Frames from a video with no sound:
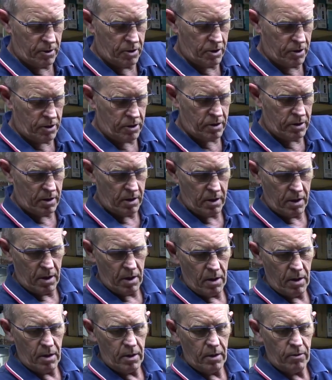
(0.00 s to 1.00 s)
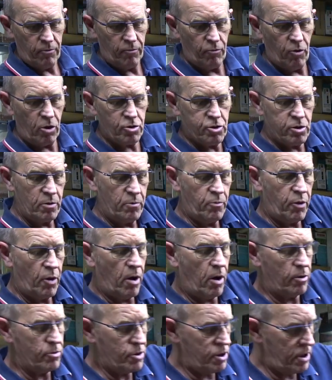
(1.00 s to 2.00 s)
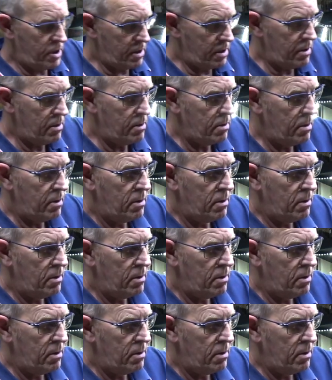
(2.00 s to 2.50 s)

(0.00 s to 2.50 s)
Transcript: just rotten branches